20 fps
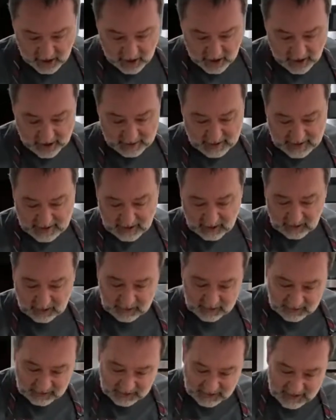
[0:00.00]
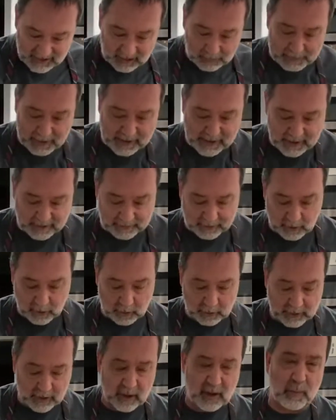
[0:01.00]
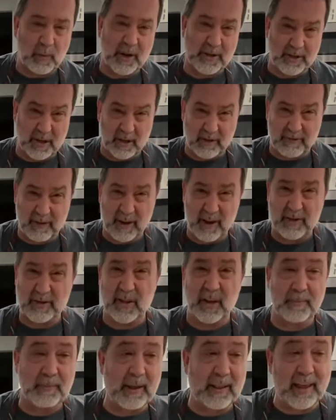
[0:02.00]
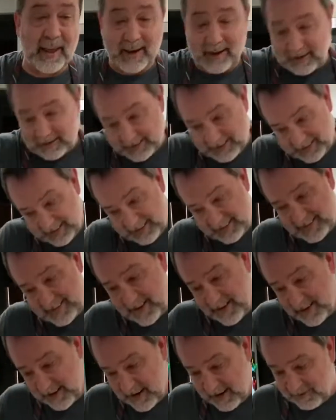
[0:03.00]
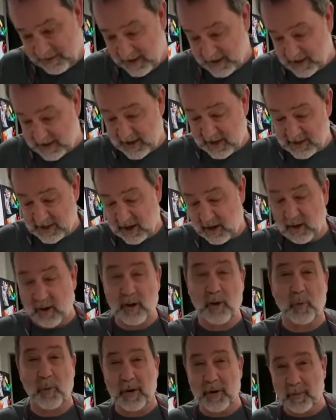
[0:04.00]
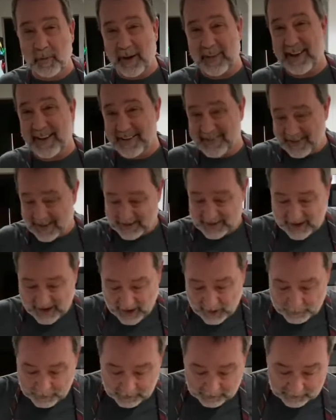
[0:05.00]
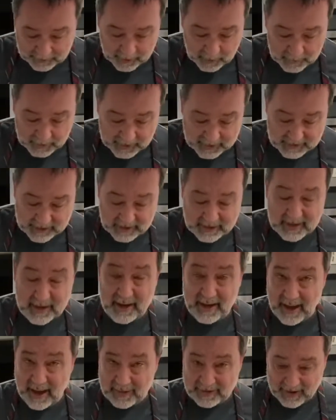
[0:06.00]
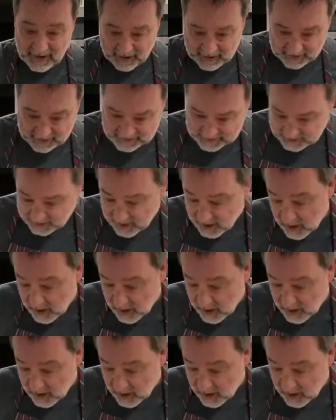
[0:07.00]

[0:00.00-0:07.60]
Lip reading: It's a little bit difficult. You're going to watch other videos and you're going to be like, yeah, turning it up nice and easy, and you're going to wonder why that doesn't happen for you, because it's not that easy.